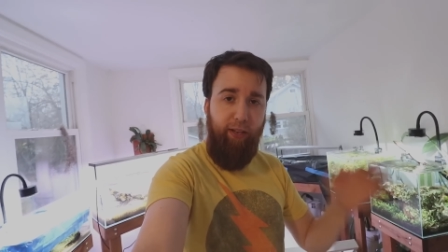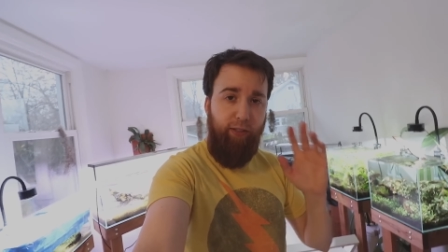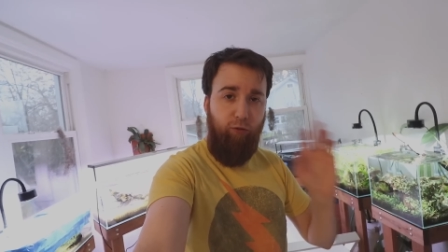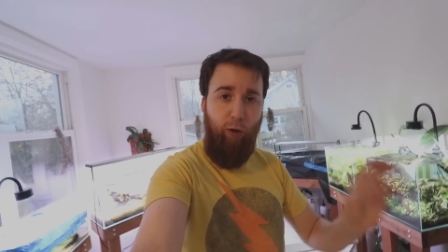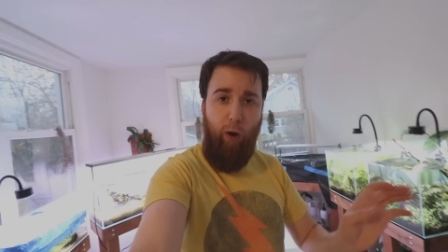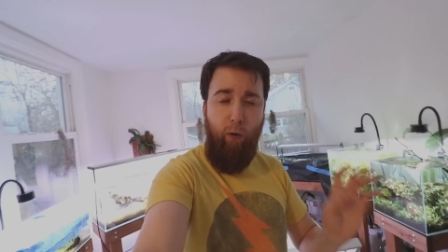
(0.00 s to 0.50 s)

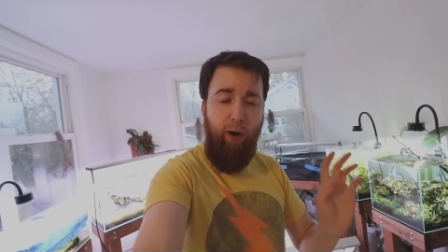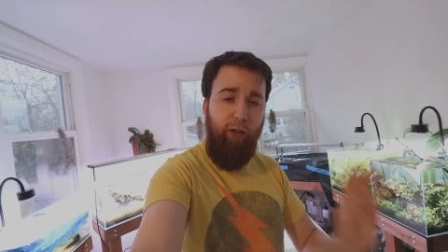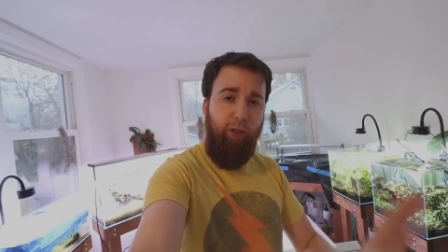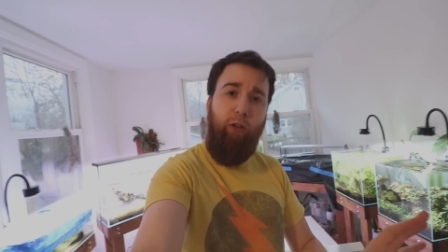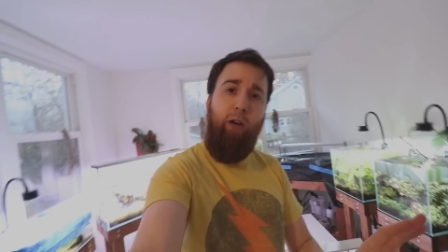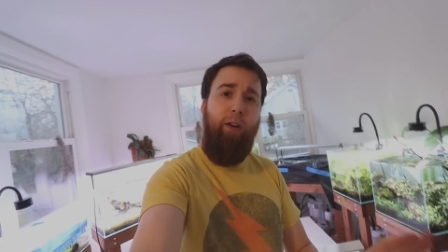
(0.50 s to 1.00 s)
it's growing,
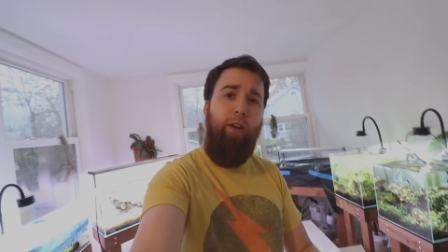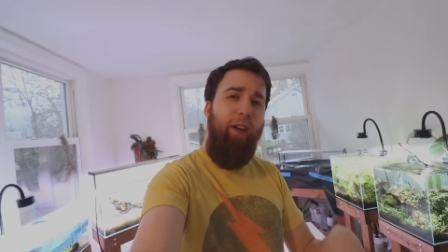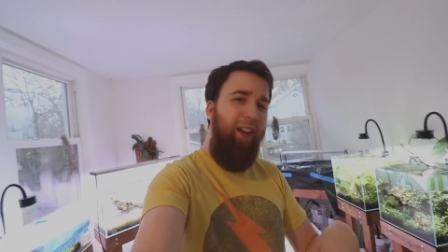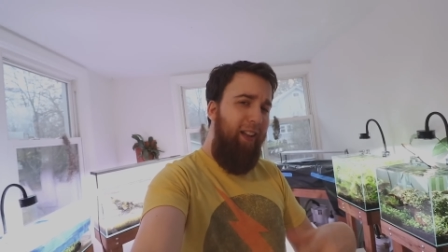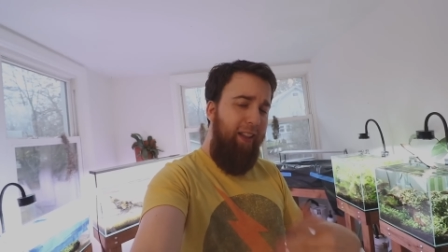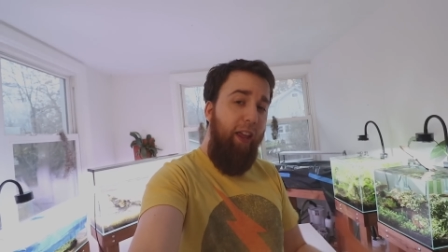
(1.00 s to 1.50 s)
it's
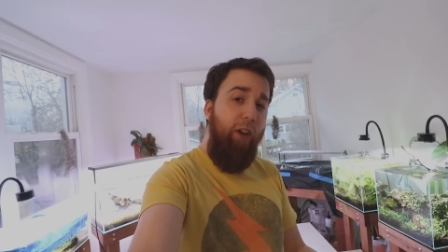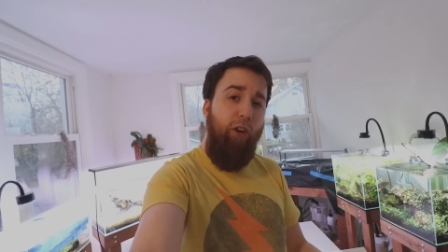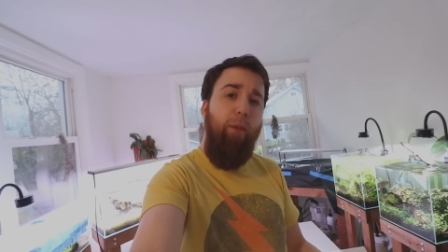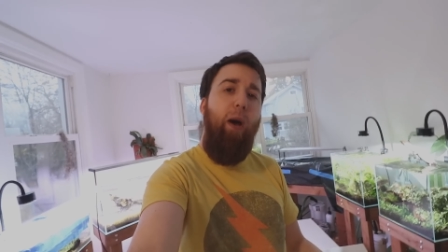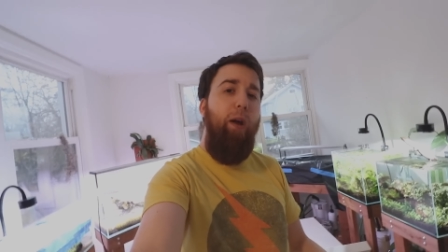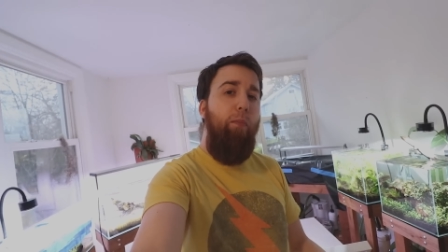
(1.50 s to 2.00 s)
good, then you
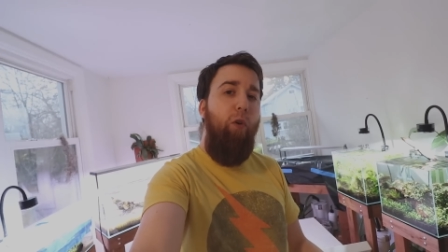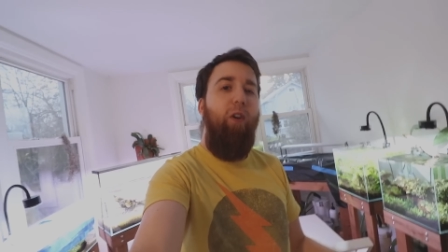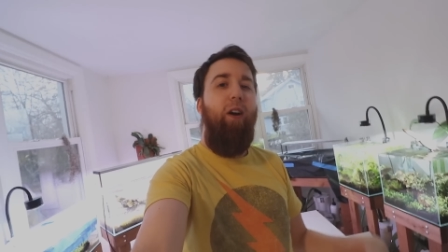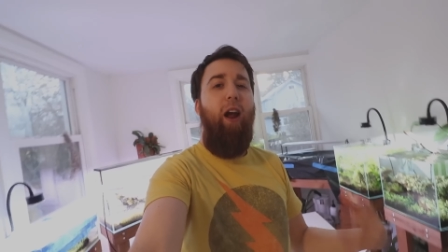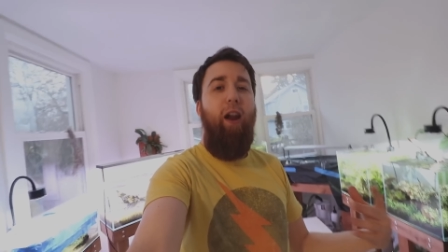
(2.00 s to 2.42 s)
can buy more.